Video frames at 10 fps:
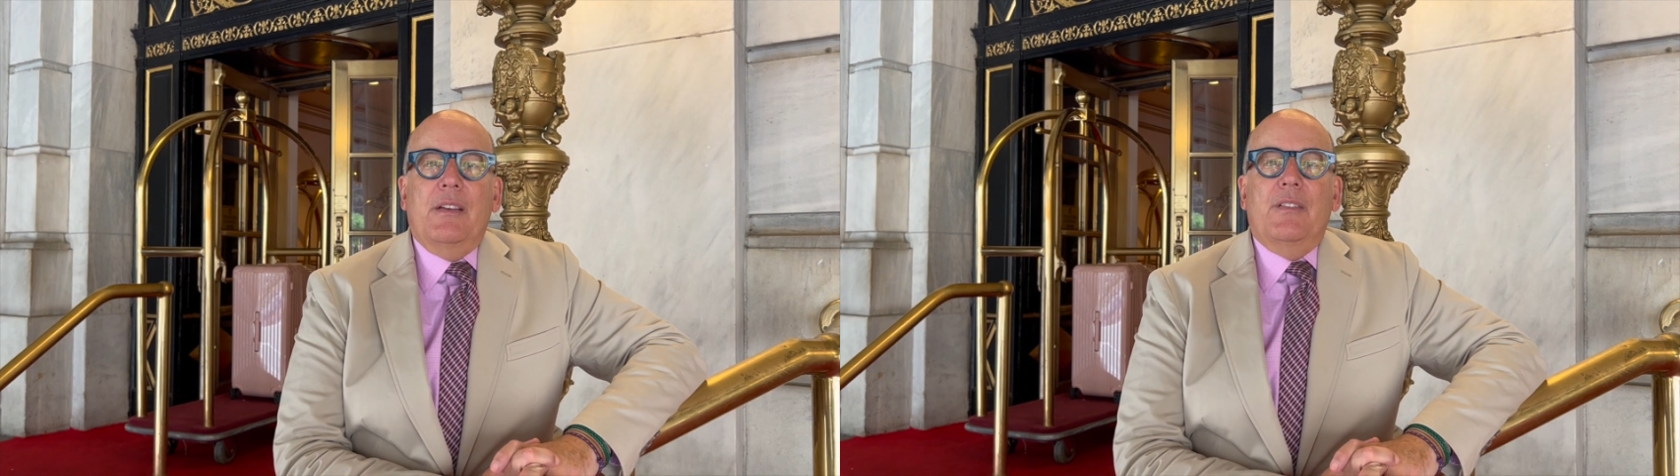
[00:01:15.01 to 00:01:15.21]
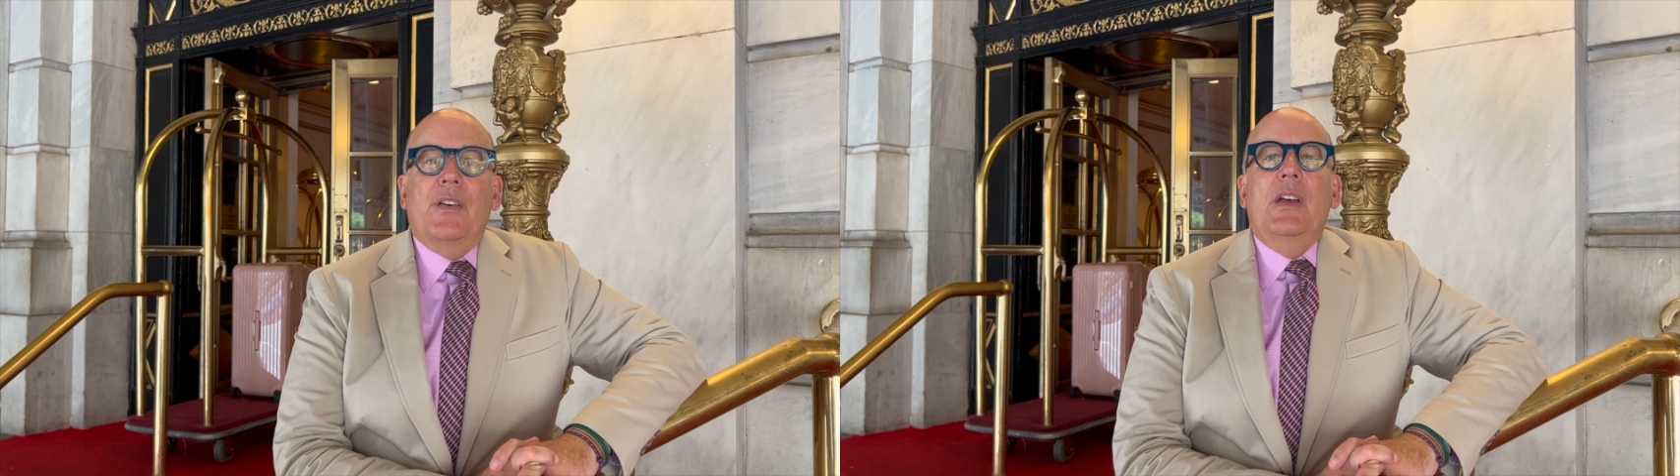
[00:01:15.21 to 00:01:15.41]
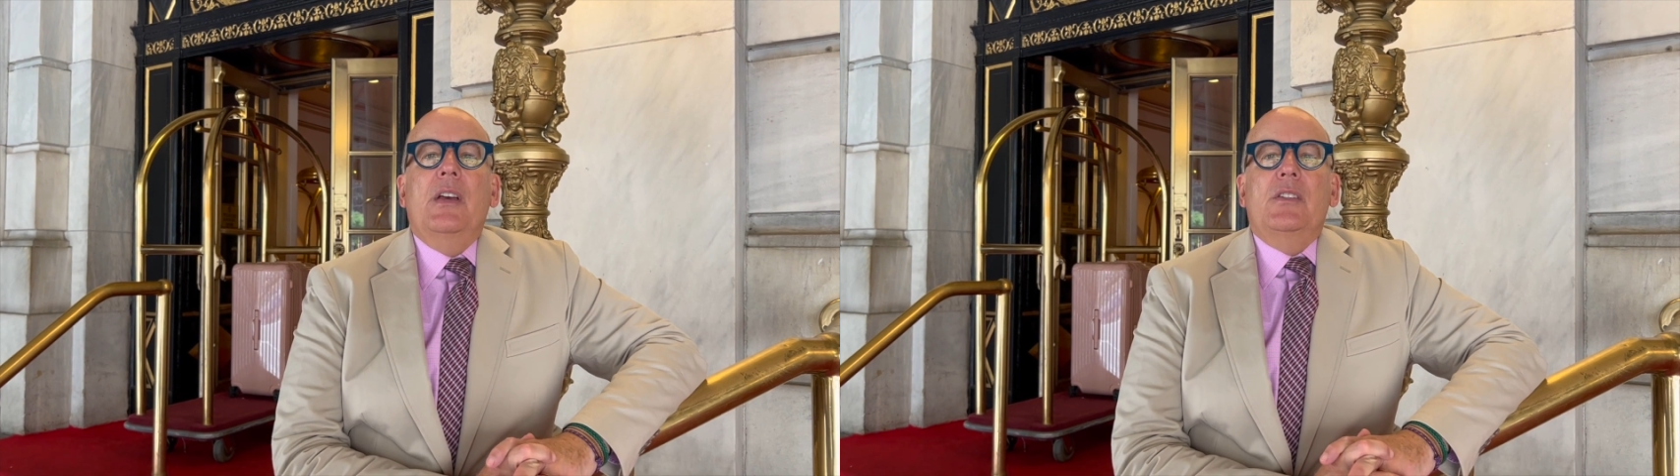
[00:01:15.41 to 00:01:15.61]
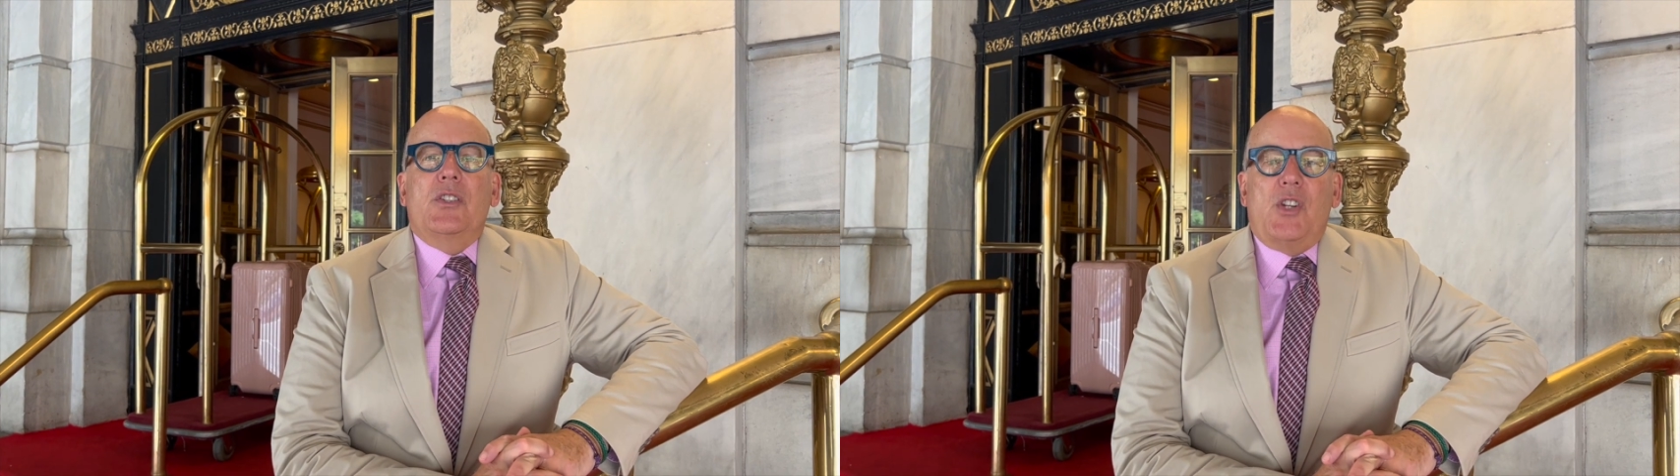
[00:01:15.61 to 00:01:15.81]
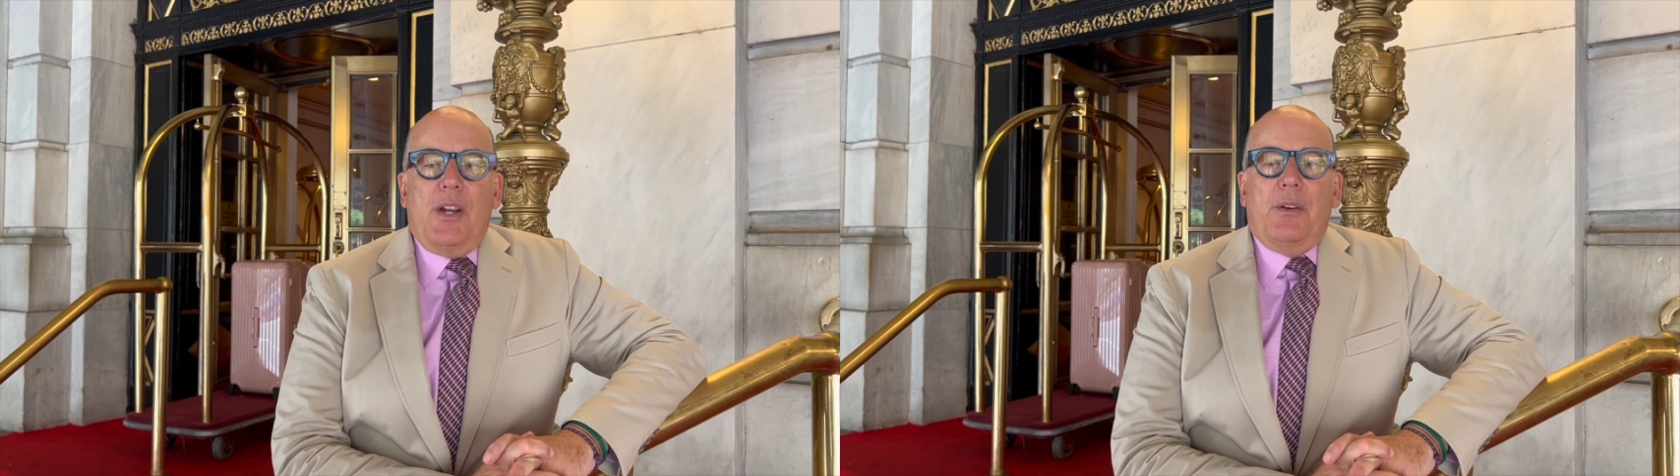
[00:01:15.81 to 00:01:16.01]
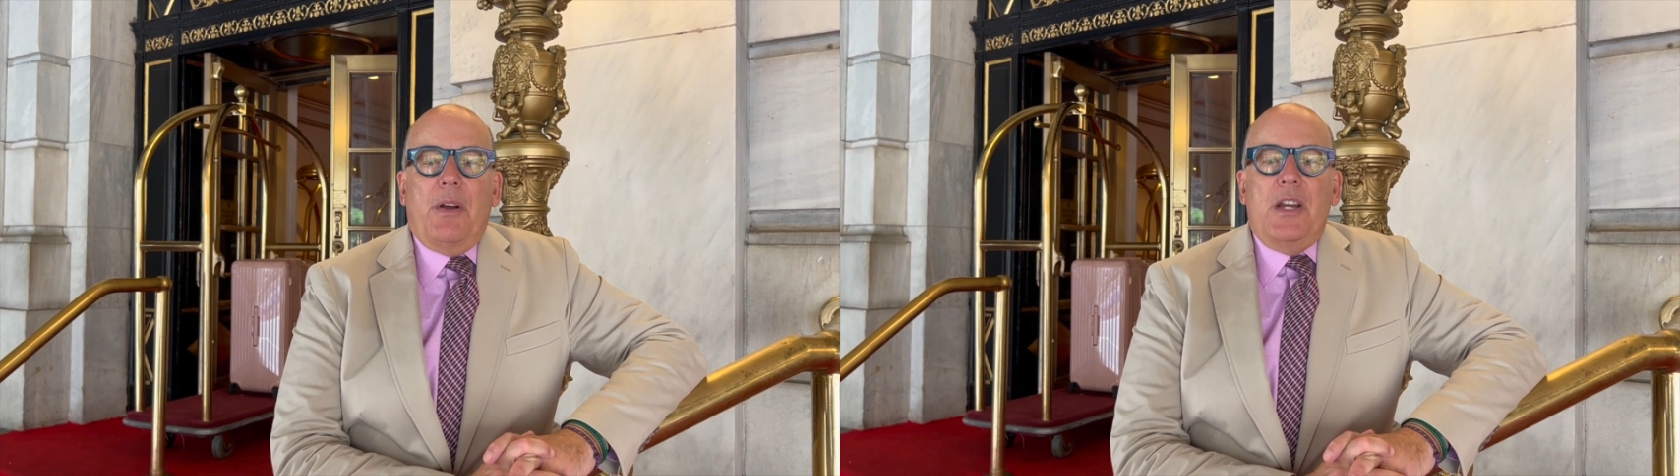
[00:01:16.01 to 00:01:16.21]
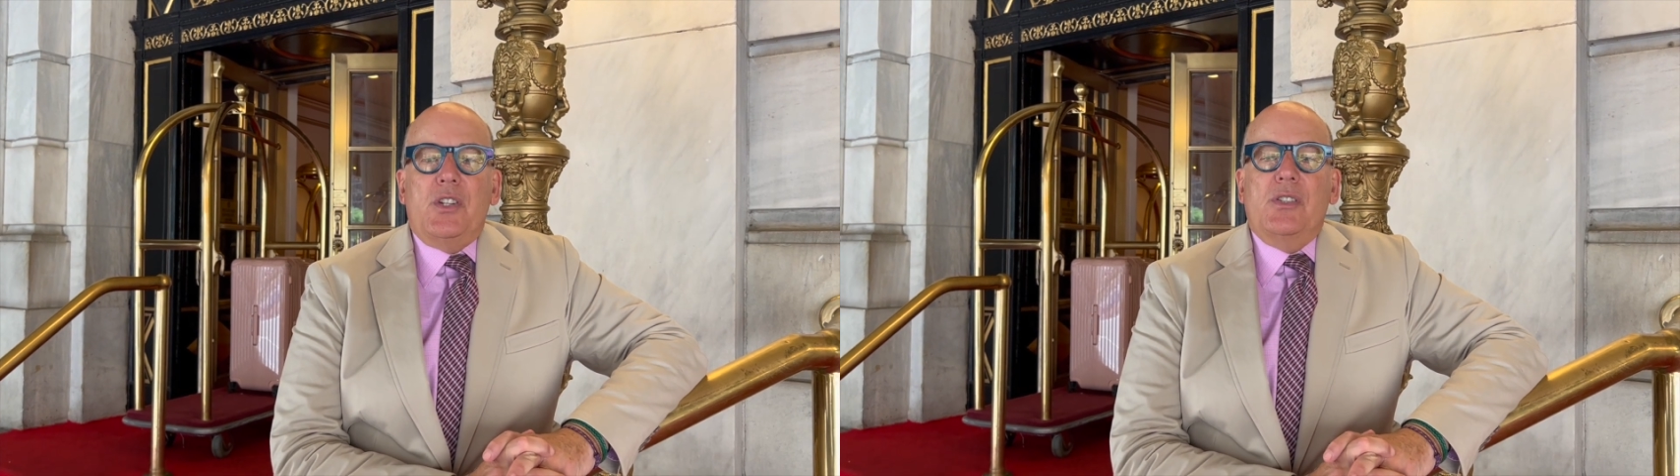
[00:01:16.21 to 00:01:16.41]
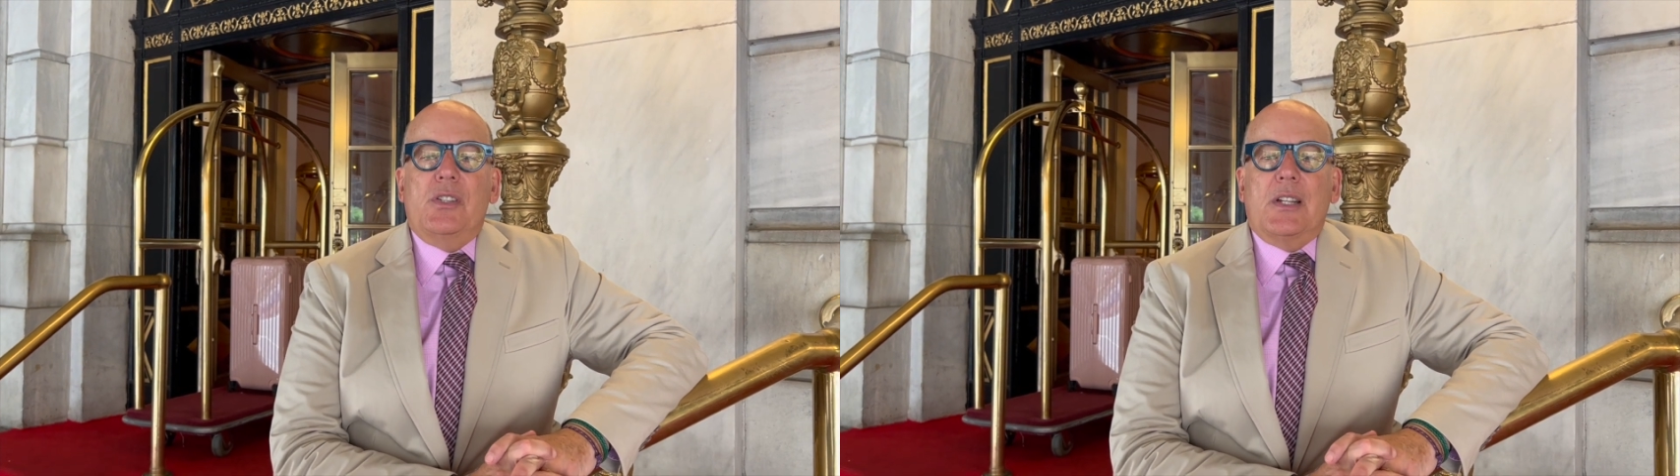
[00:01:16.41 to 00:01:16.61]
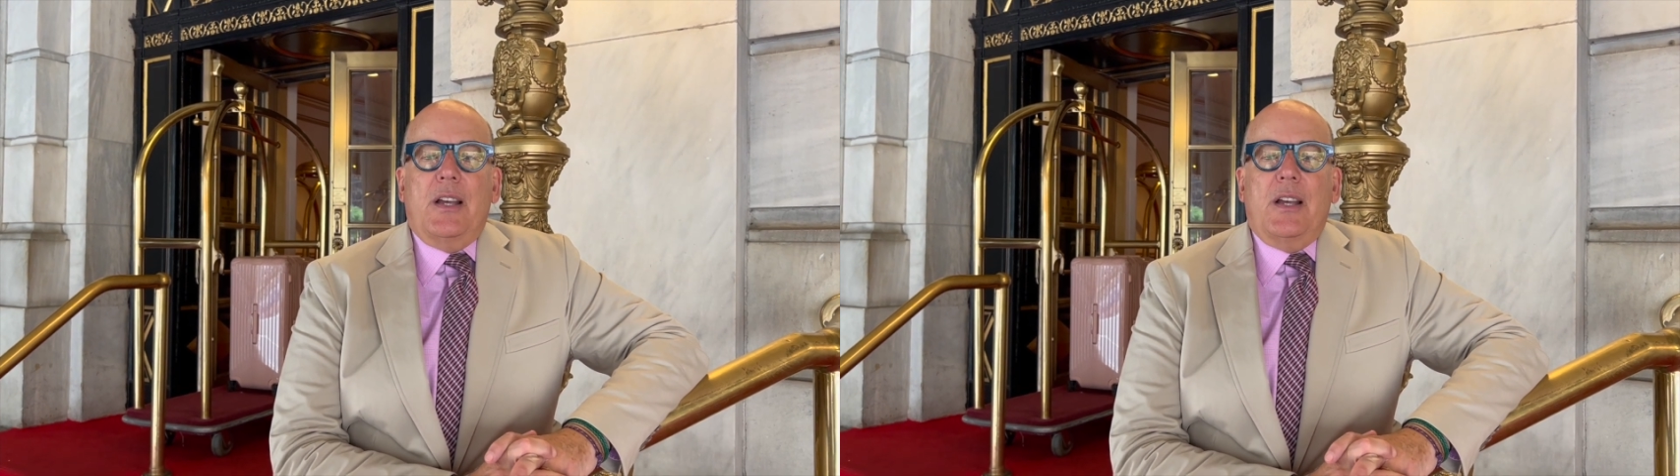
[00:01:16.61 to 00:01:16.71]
to generations to